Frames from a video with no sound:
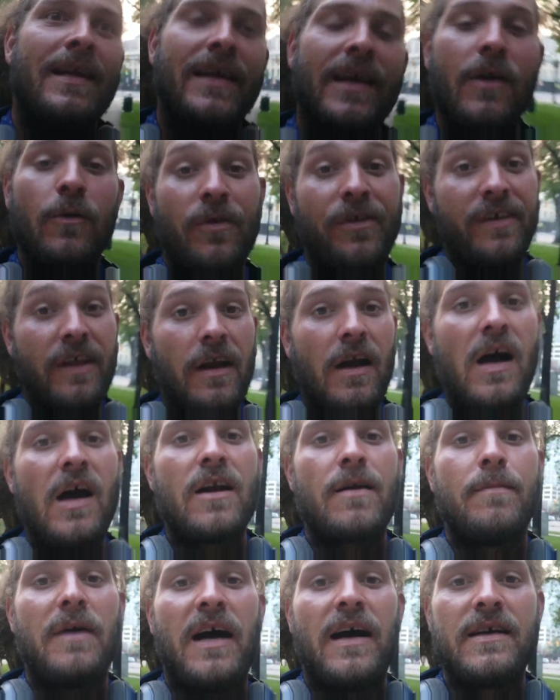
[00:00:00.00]
it was in an
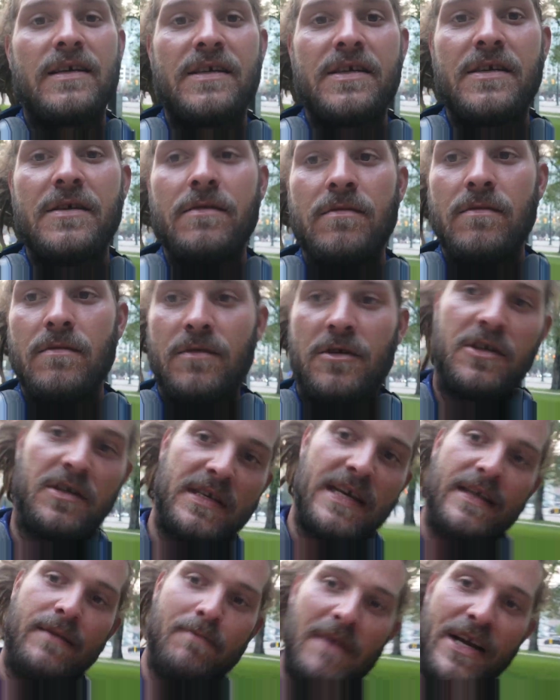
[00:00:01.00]
OtterBox, just
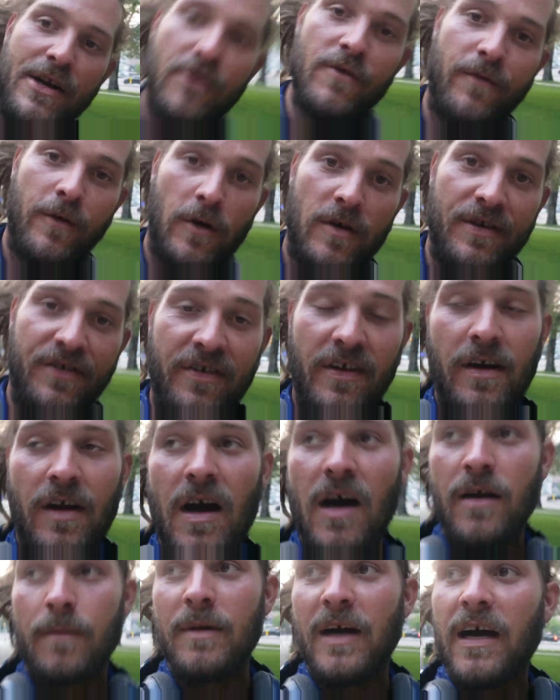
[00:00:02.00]
like my new phone is in an
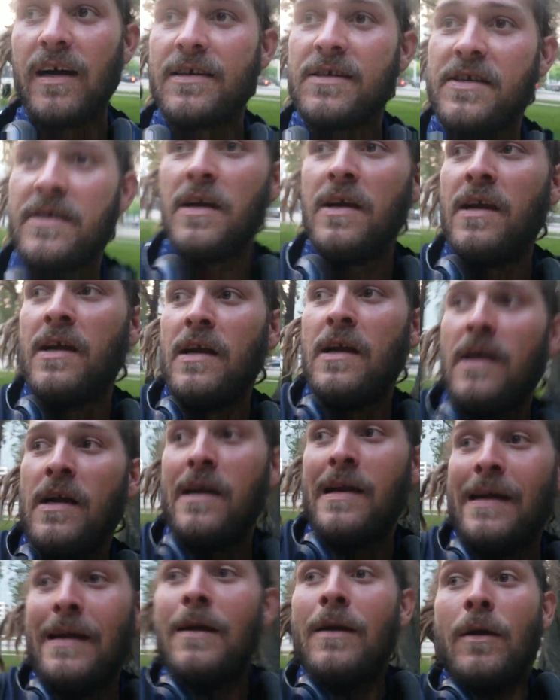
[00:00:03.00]
OtterBox.
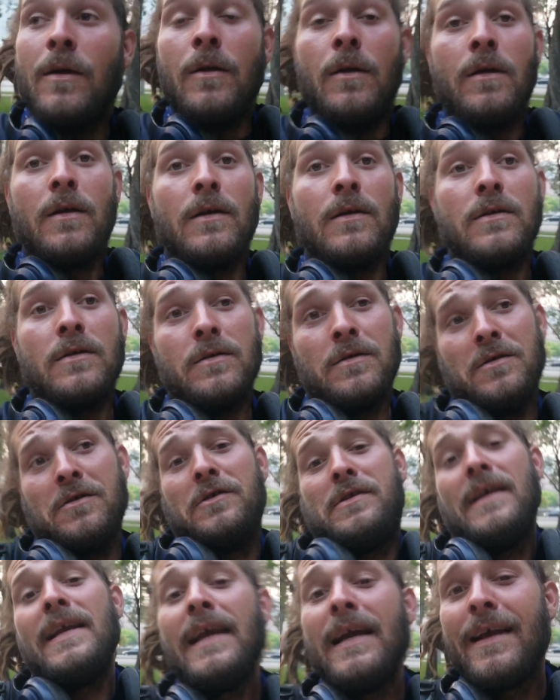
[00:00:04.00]
You'd
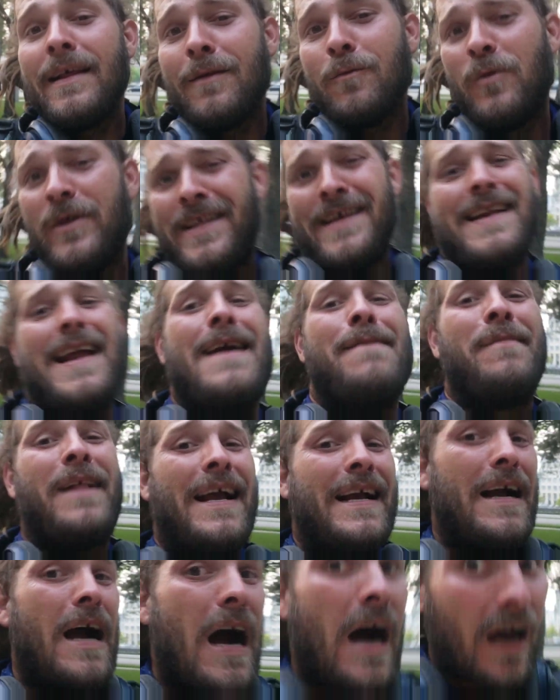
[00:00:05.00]
think with the name
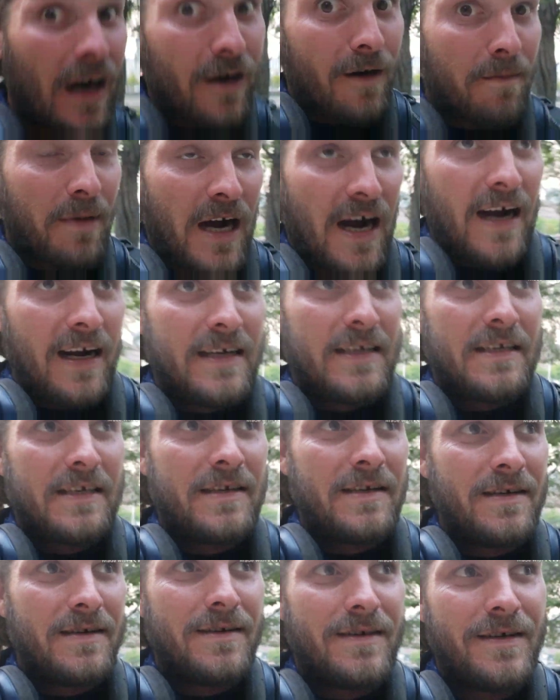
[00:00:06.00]
like OtterBox,
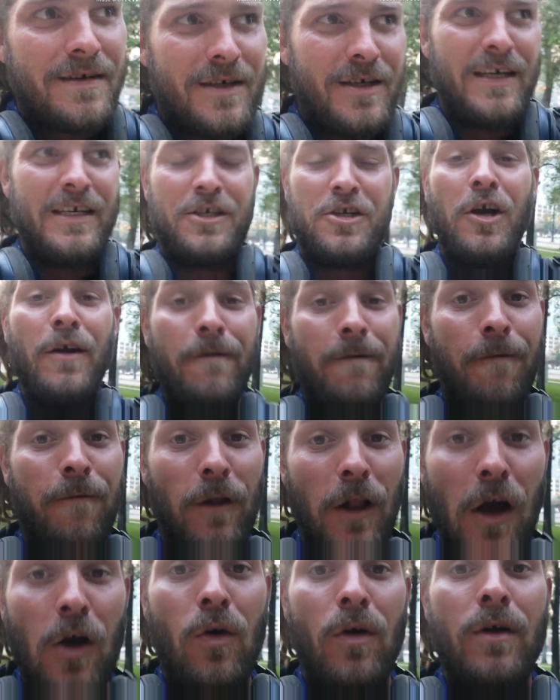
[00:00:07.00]
it should
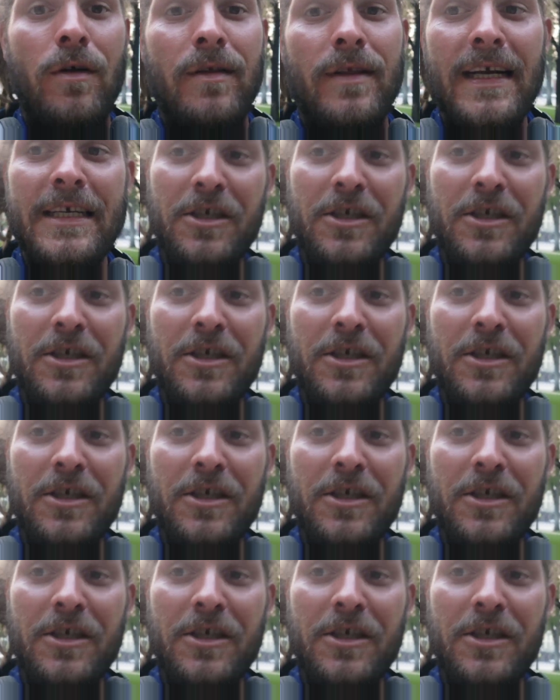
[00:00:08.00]
float. They